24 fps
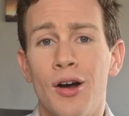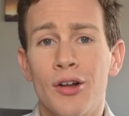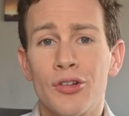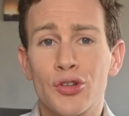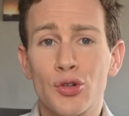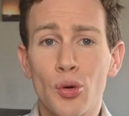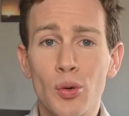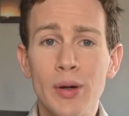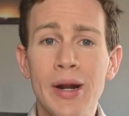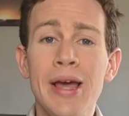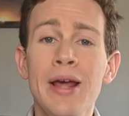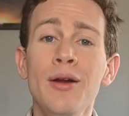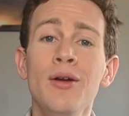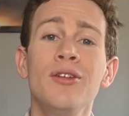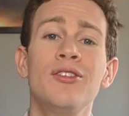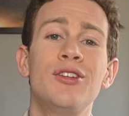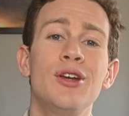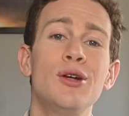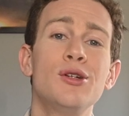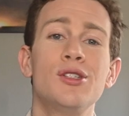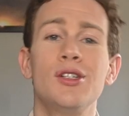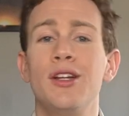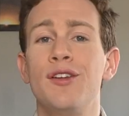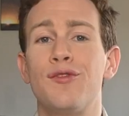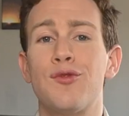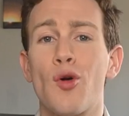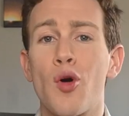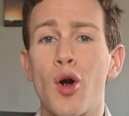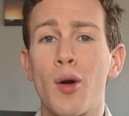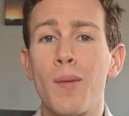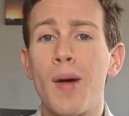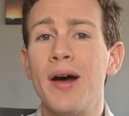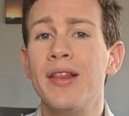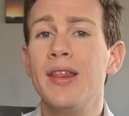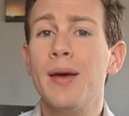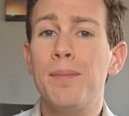Tornadoes usually
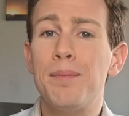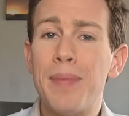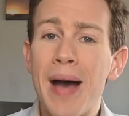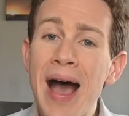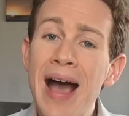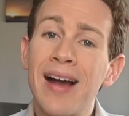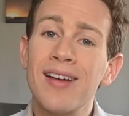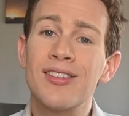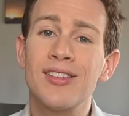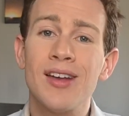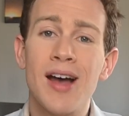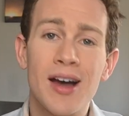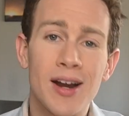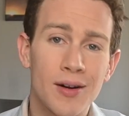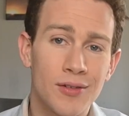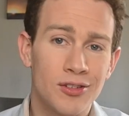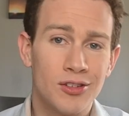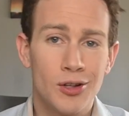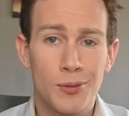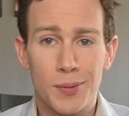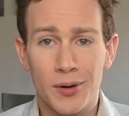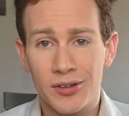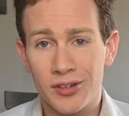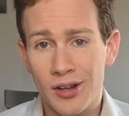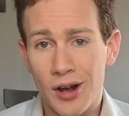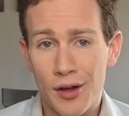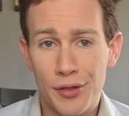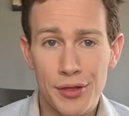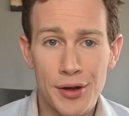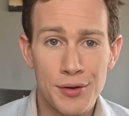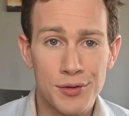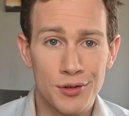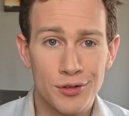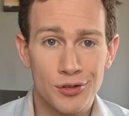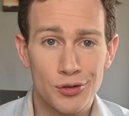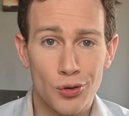form on the backside of supercell
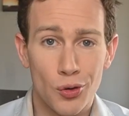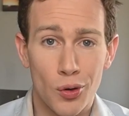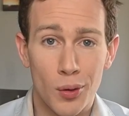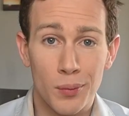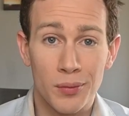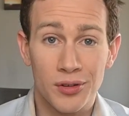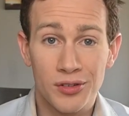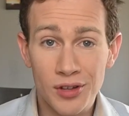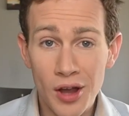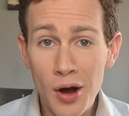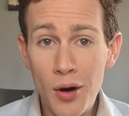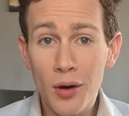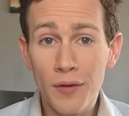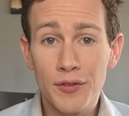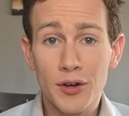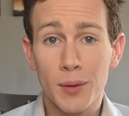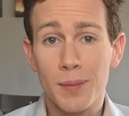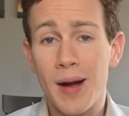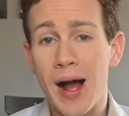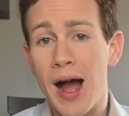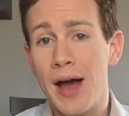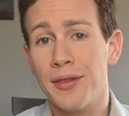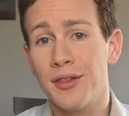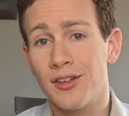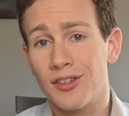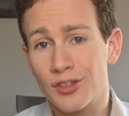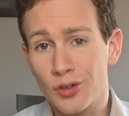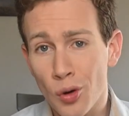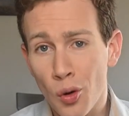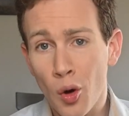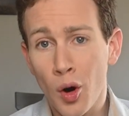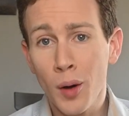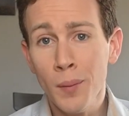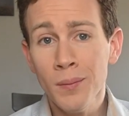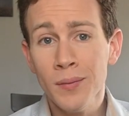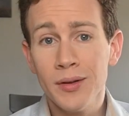thunderstorms, so if you're behind the
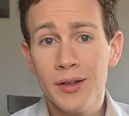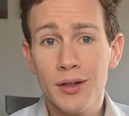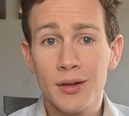storm,